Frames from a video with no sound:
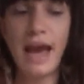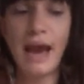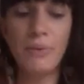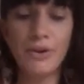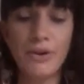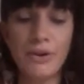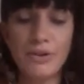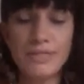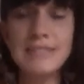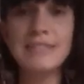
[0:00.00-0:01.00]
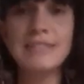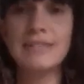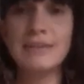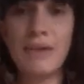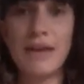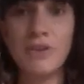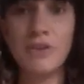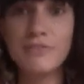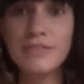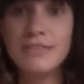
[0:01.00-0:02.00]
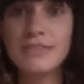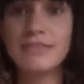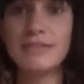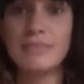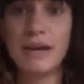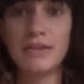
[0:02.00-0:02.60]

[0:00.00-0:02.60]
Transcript: our system, our nervous system,